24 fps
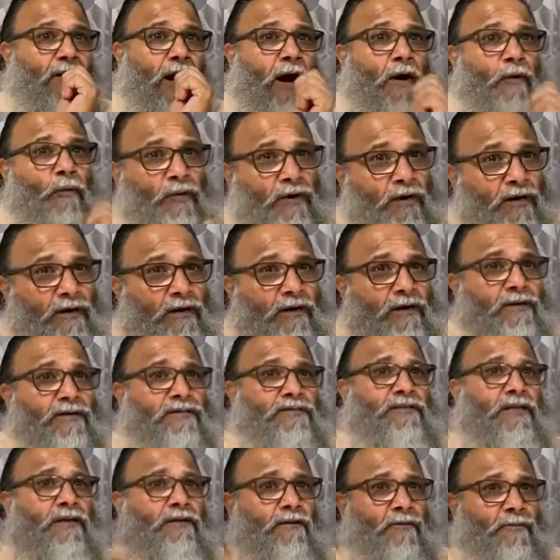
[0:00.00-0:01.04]

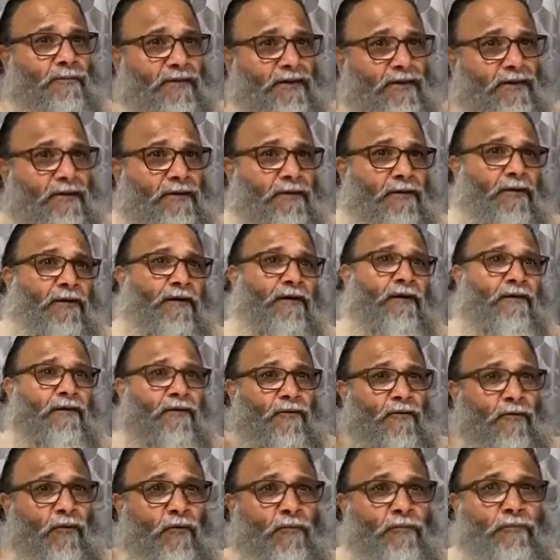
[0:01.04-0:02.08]
Hours they will be
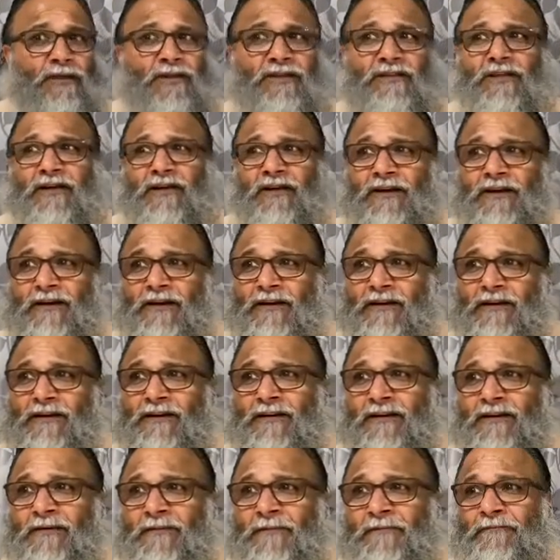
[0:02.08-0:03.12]
combing their hair.
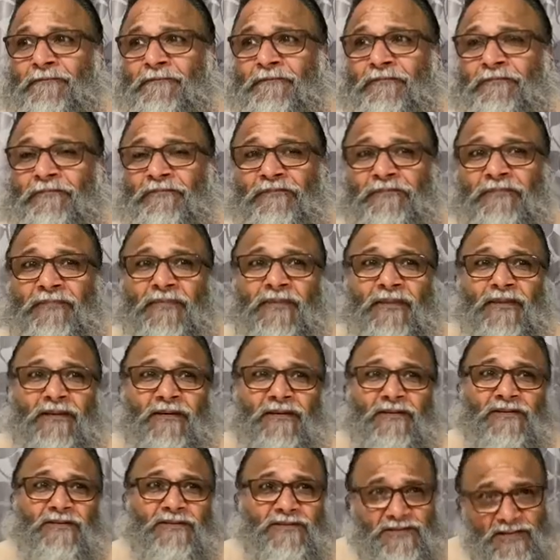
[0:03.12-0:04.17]

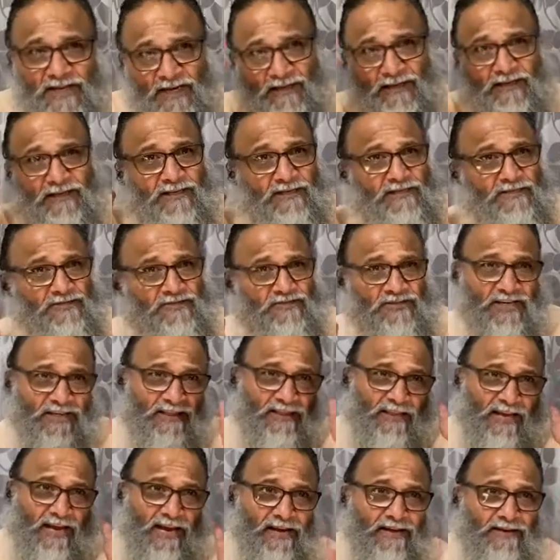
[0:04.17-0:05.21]
Gel this,
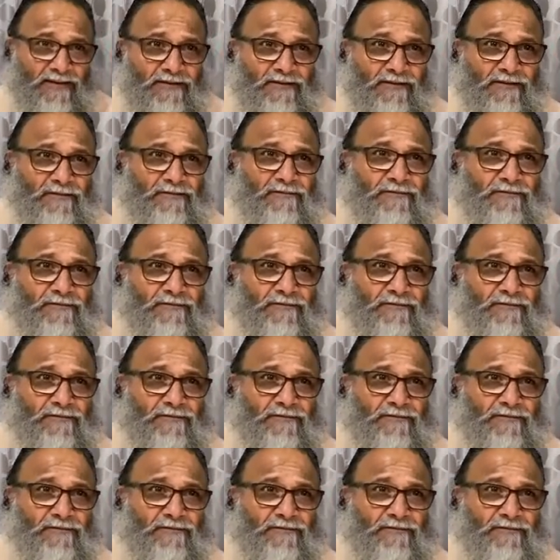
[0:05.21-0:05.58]
gel that.